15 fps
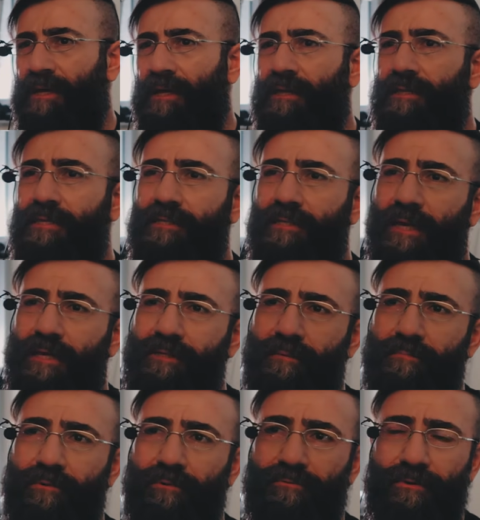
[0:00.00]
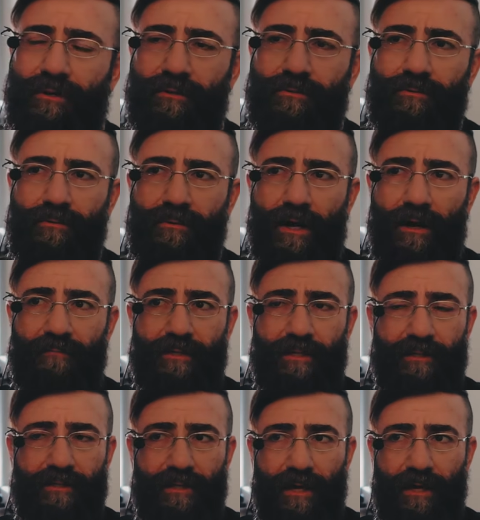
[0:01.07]
In this case, I prefer to have it
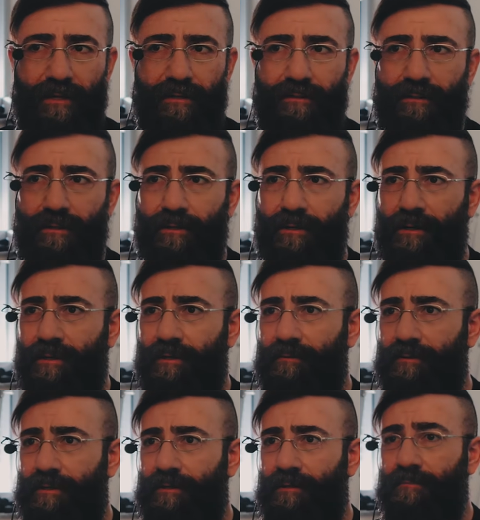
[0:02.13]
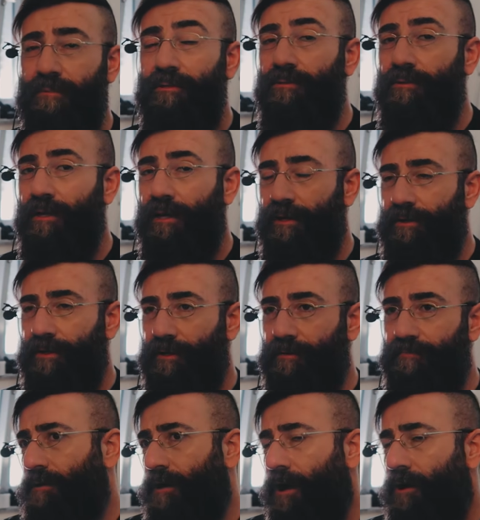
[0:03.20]
assigned in the middle area.
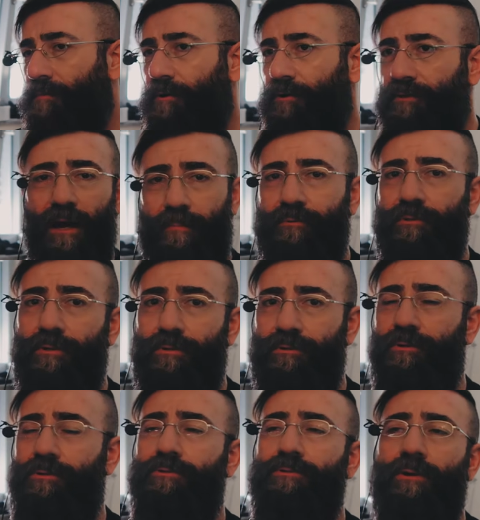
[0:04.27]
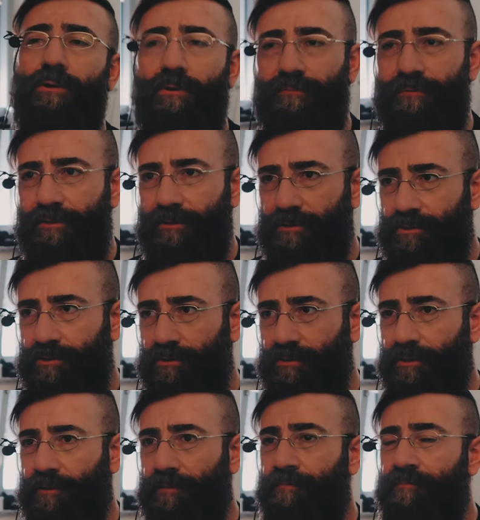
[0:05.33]
How about absolute control over the
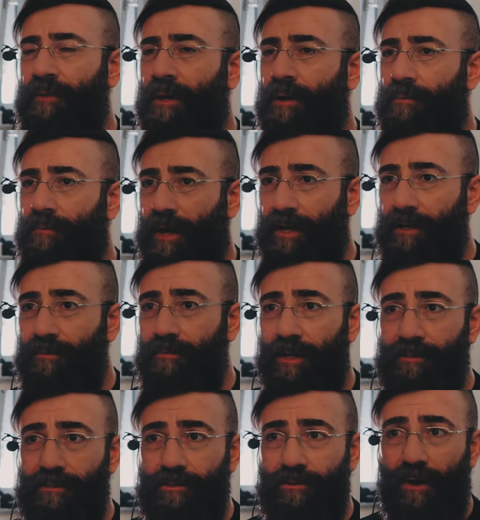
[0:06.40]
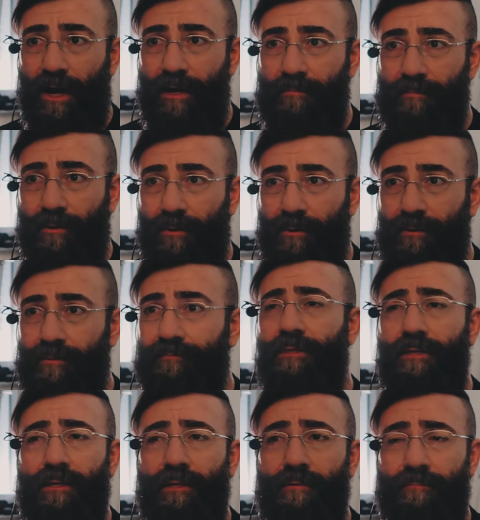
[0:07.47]
tuning? Well, once you eyeball
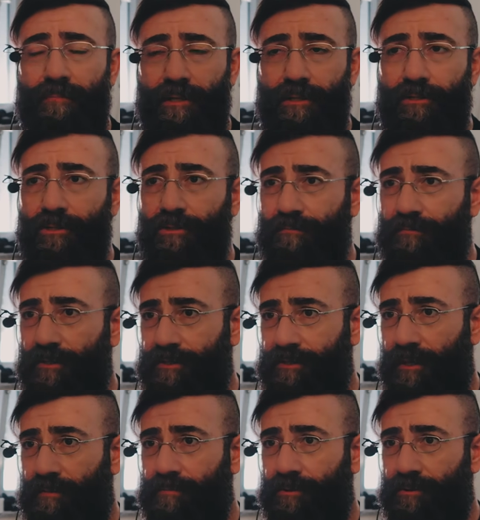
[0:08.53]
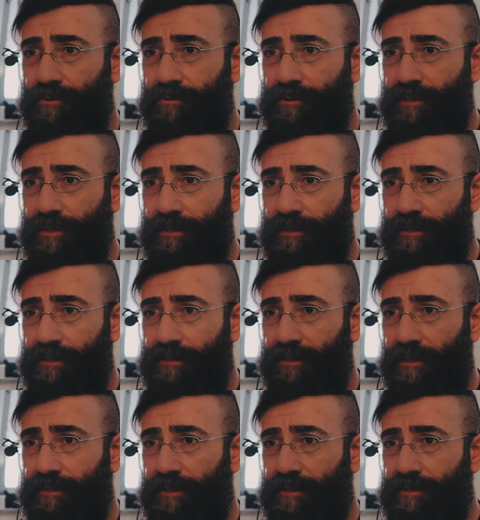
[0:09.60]
the pitch of your sample using these
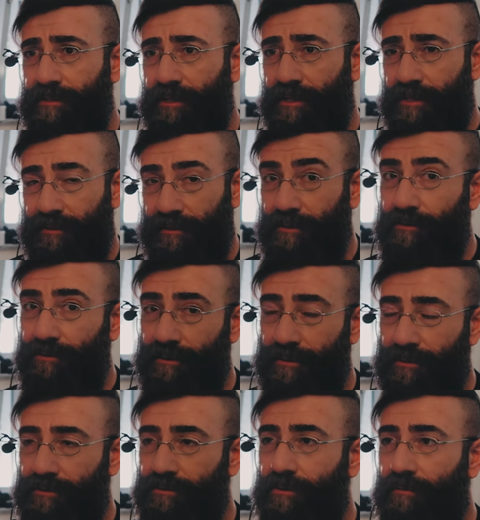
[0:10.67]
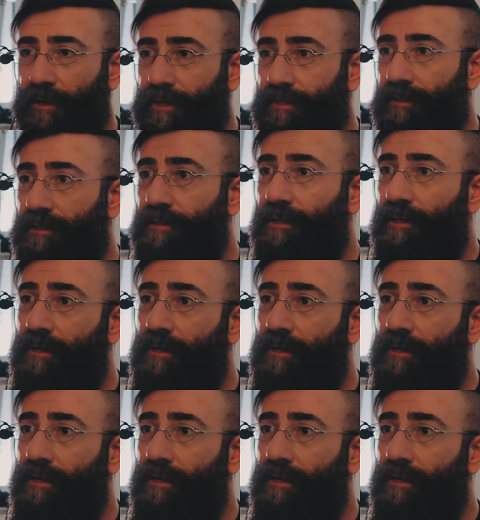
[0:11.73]
settings here, including the automatic,